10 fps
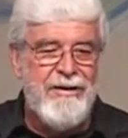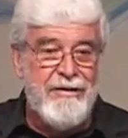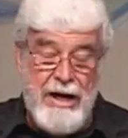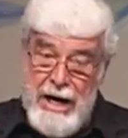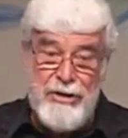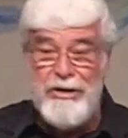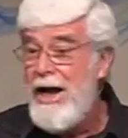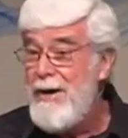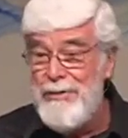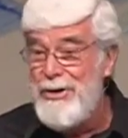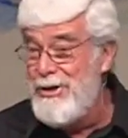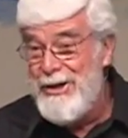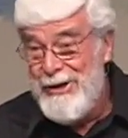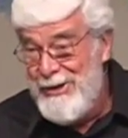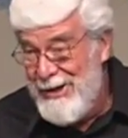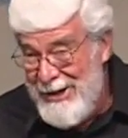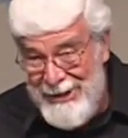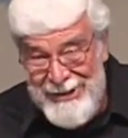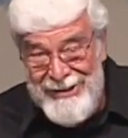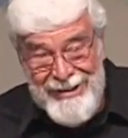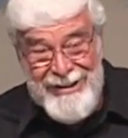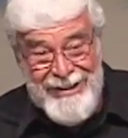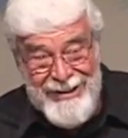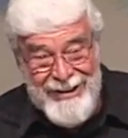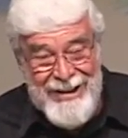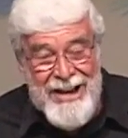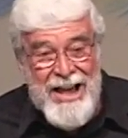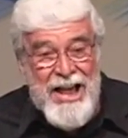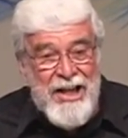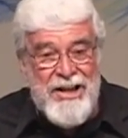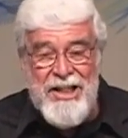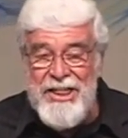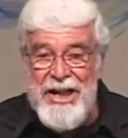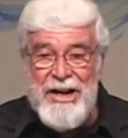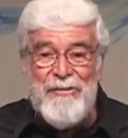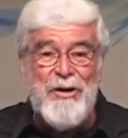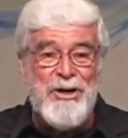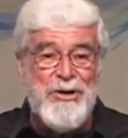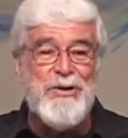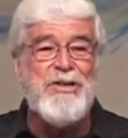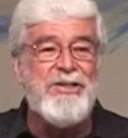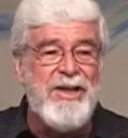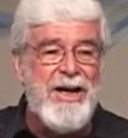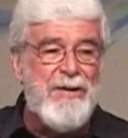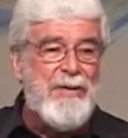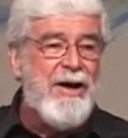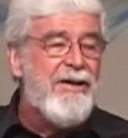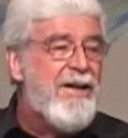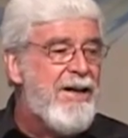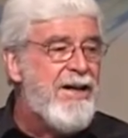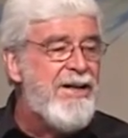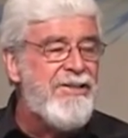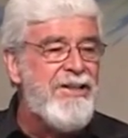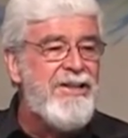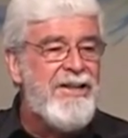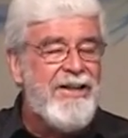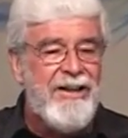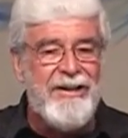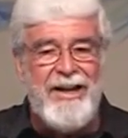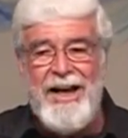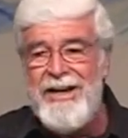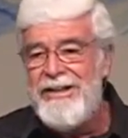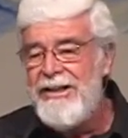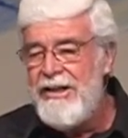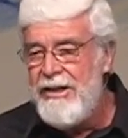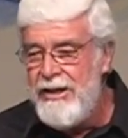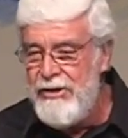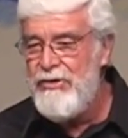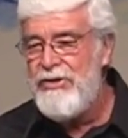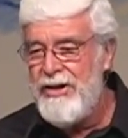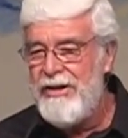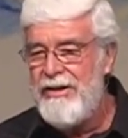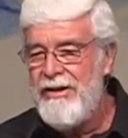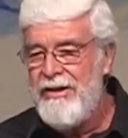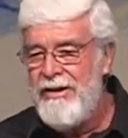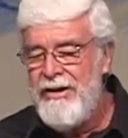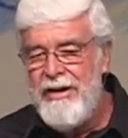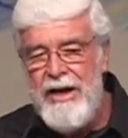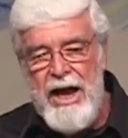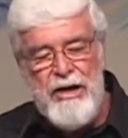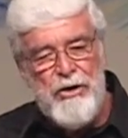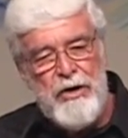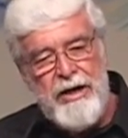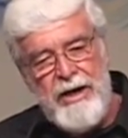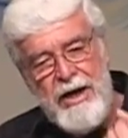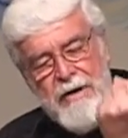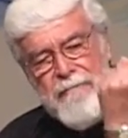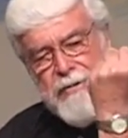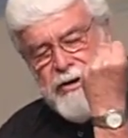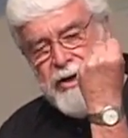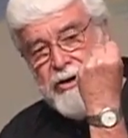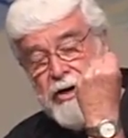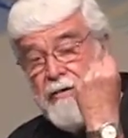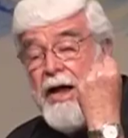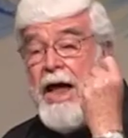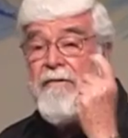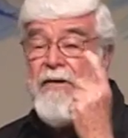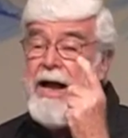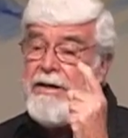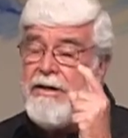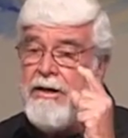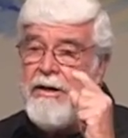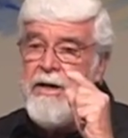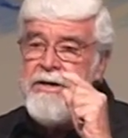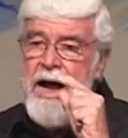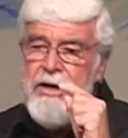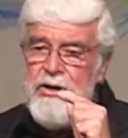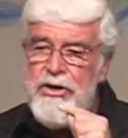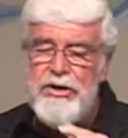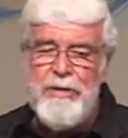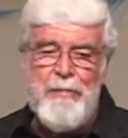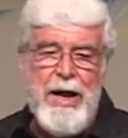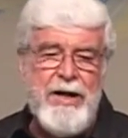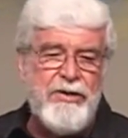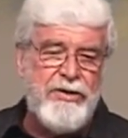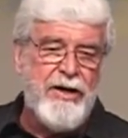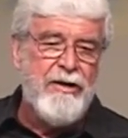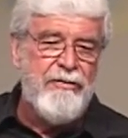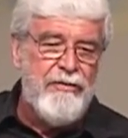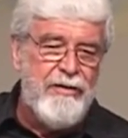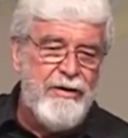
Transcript: That actually happened just the other day. Think of what you could say about, isn't that interesting? And look at everything in your life. In fact, not just the bad stuff.